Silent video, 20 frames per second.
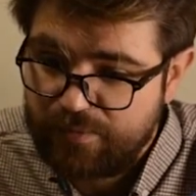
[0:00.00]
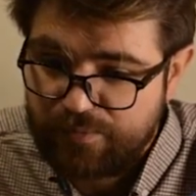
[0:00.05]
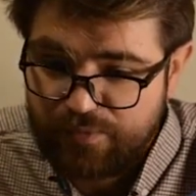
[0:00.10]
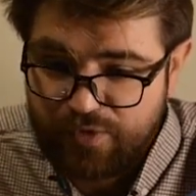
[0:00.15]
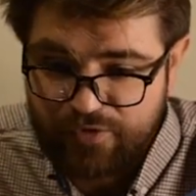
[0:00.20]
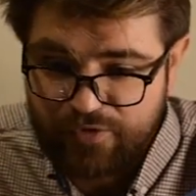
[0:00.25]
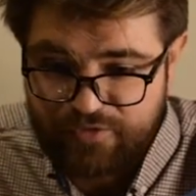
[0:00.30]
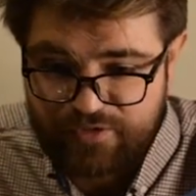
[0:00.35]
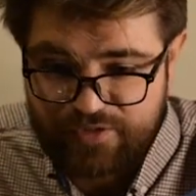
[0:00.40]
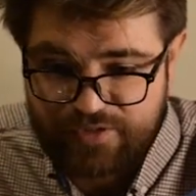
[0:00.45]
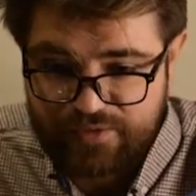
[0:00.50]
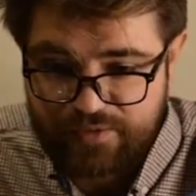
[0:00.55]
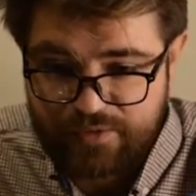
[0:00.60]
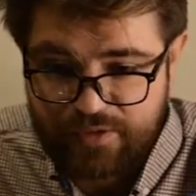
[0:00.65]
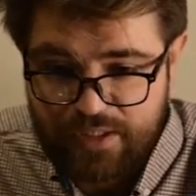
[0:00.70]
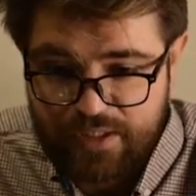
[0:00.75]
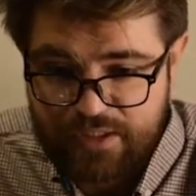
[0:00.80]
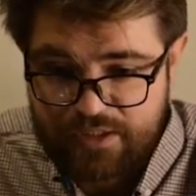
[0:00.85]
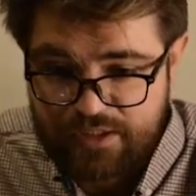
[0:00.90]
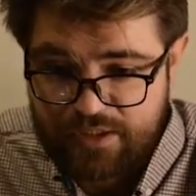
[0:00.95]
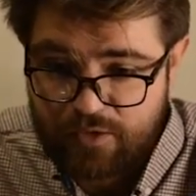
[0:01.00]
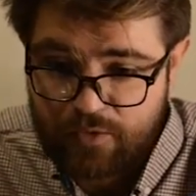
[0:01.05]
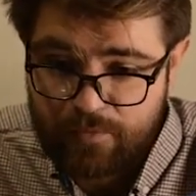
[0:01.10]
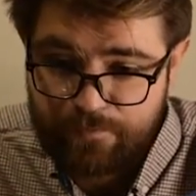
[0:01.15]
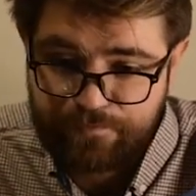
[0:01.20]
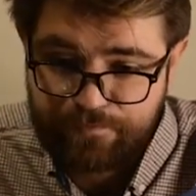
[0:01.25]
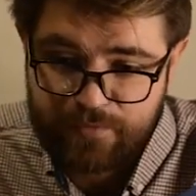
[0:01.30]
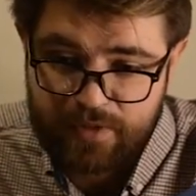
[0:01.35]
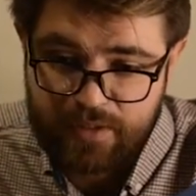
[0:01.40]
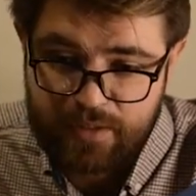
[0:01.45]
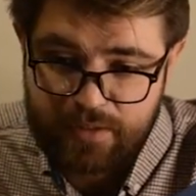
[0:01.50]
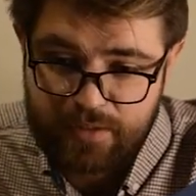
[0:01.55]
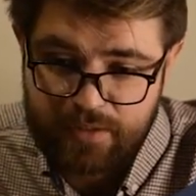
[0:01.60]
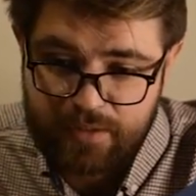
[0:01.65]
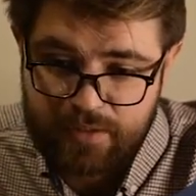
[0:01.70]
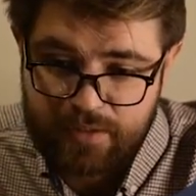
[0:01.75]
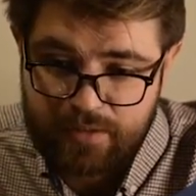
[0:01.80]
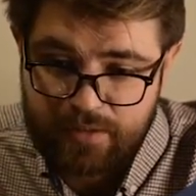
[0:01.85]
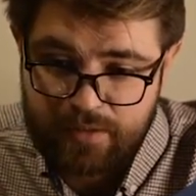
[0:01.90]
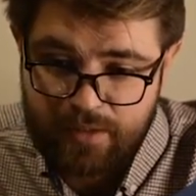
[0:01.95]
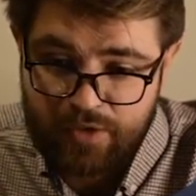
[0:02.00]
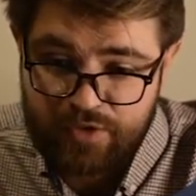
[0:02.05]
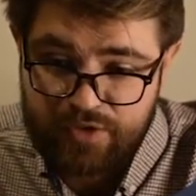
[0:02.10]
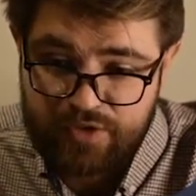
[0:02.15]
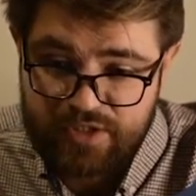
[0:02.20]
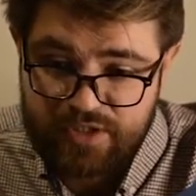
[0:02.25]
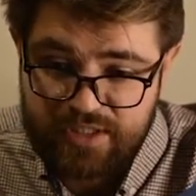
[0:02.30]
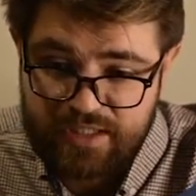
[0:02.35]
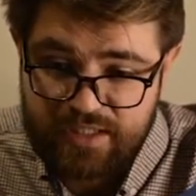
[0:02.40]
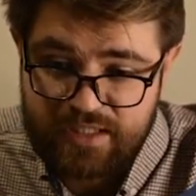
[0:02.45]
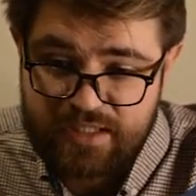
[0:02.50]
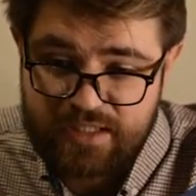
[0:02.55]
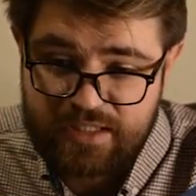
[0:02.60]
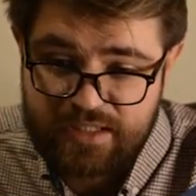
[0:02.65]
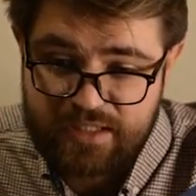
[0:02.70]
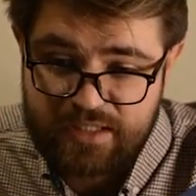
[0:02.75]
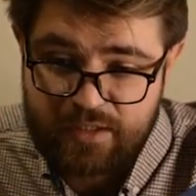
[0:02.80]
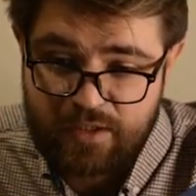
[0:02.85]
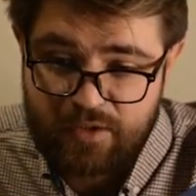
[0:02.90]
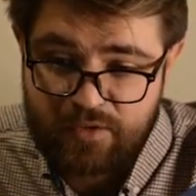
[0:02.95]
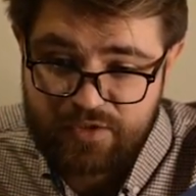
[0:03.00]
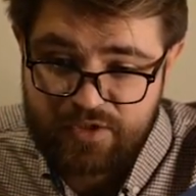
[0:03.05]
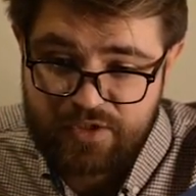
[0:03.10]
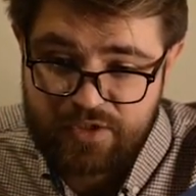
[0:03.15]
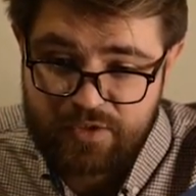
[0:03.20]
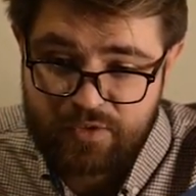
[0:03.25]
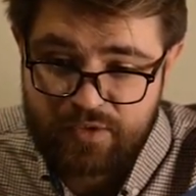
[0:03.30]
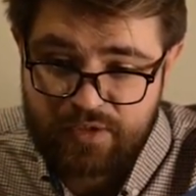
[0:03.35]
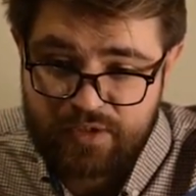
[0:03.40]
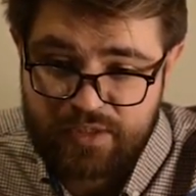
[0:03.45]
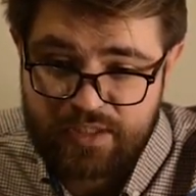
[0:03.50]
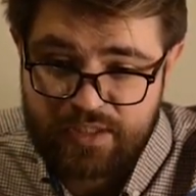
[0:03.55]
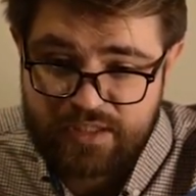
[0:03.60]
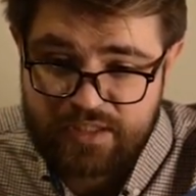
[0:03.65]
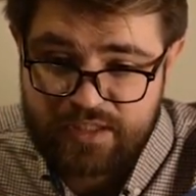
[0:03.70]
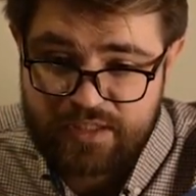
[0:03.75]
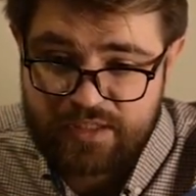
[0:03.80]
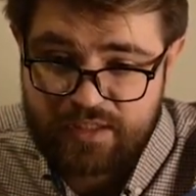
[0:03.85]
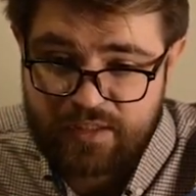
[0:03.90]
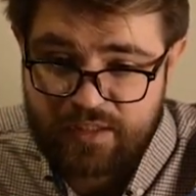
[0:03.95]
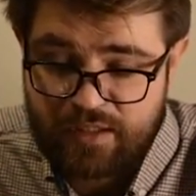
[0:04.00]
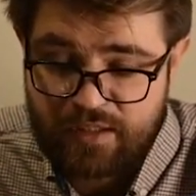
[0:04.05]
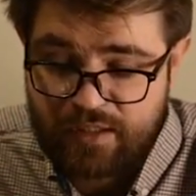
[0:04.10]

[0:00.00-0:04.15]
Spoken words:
profitable. So, you see this also, this